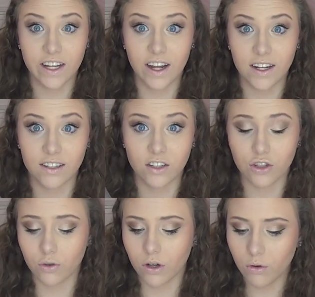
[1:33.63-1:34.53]
it has such a
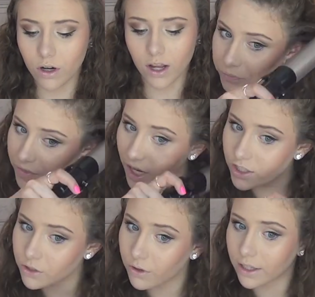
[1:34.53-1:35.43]
short cord. I
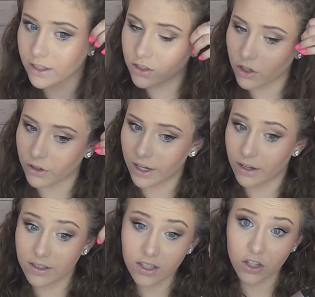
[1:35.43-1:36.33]
do like this curling iron.
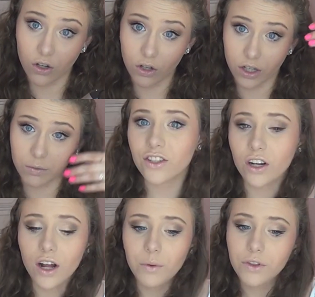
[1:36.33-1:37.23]
It does curl good. To
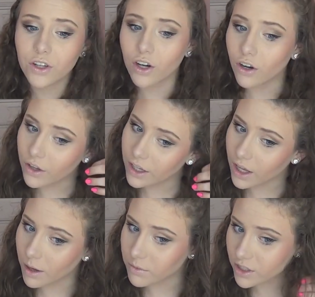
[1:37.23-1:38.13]
start out with the
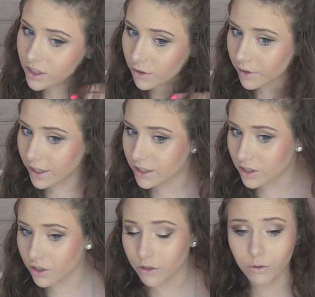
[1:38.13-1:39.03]
curling. I'm just going
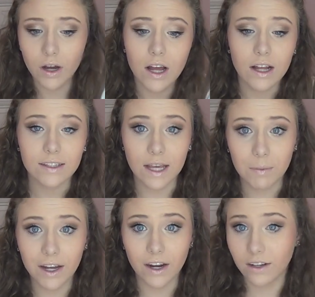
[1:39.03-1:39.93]
to take
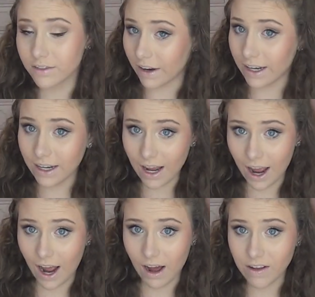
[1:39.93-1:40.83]
my hair and divide it in
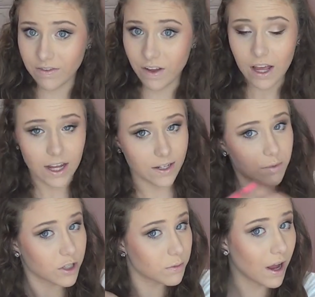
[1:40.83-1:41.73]
half and
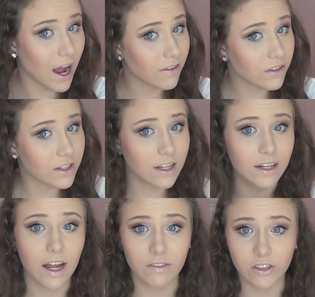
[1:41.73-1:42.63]
just put half on this side
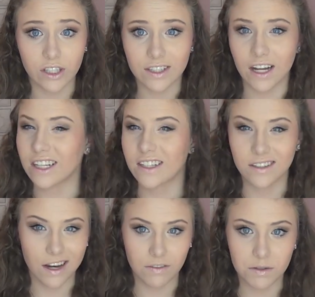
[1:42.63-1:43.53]
and half on this side. It
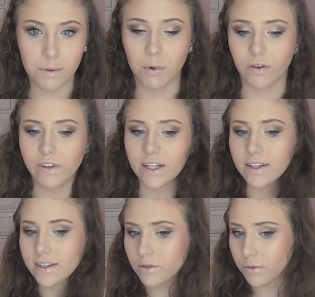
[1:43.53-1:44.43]
doesn't have to be perfect.
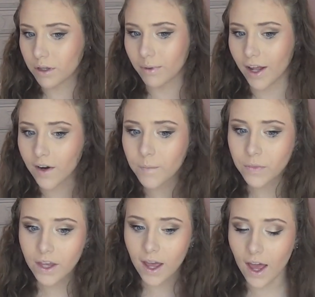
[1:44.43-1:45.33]
It doesn't really matter.
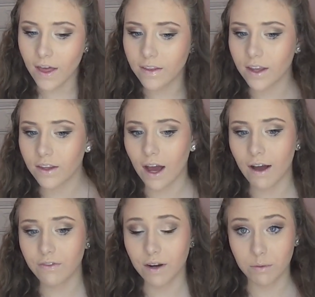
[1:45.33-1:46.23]
And then the
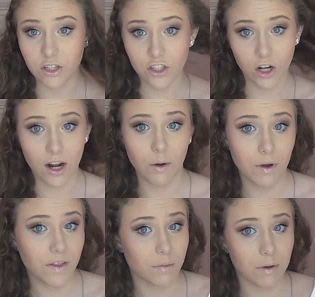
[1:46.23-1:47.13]
half that I'm going to start out
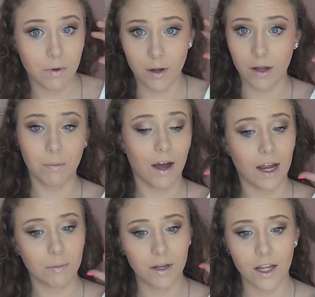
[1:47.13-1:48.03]
with, I'm going to put
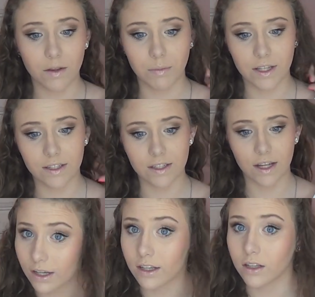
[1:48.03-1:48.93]
behind me and the pieces
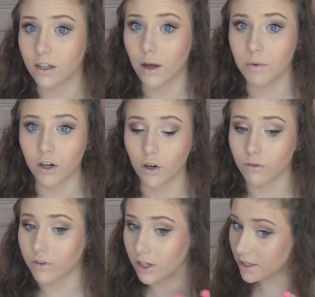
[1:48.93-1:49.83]
that I, I'm going to curl
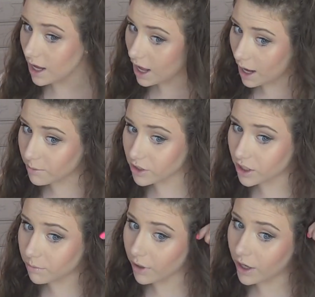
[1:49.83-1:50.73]
first, I'm just
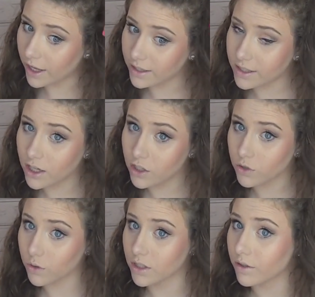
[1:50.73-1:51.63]
going to put
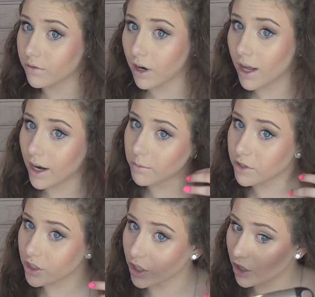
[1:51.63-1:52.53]
towards the front and I'm
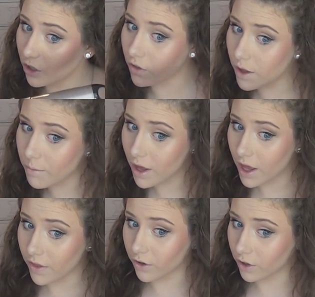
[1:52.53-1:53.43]
just going to curl them and
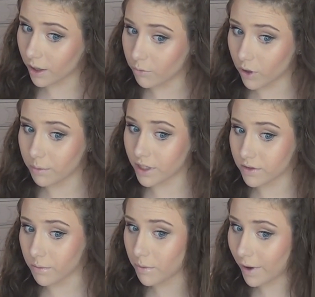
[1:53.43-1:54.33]
then I'll grab more
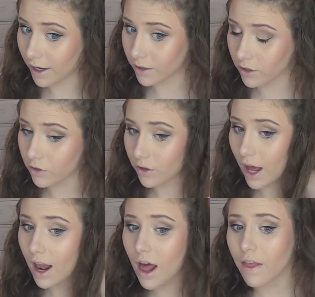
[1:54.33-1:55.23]
piece from the back and do
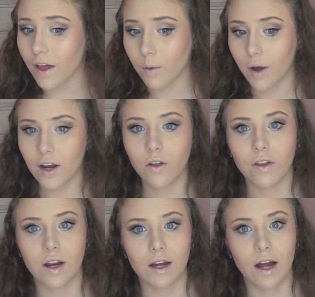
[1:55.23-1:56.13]
that. That way I know
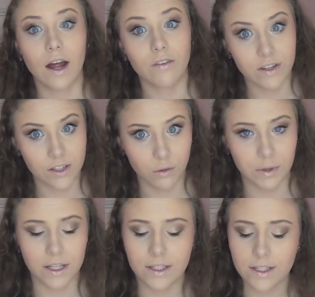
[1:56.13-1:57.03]
that I got every single
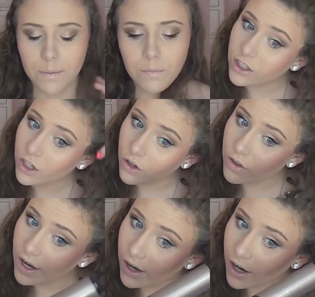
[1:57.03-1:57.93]
piece. And to curl
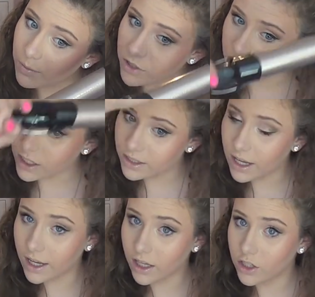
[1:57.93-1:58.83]
the hair, I'm just going to
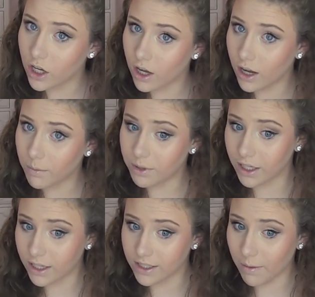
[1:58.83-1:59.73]
take a, a,
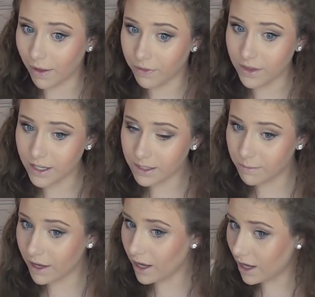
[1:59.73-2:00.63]
piece about this
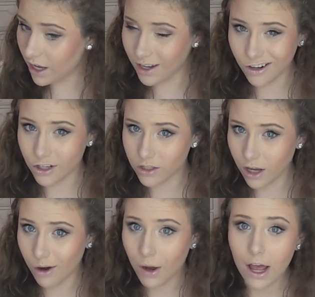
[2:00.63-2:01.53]
big or
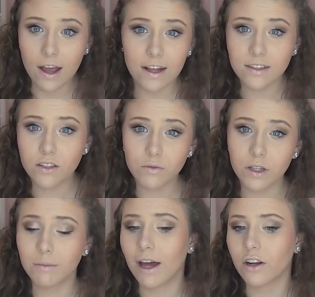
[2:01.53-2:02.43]
so. It doesn't
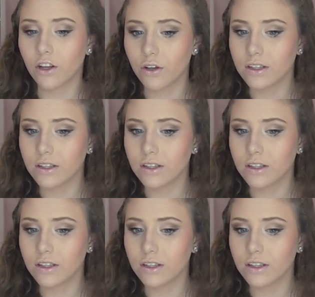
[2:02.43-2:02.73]
really matter. You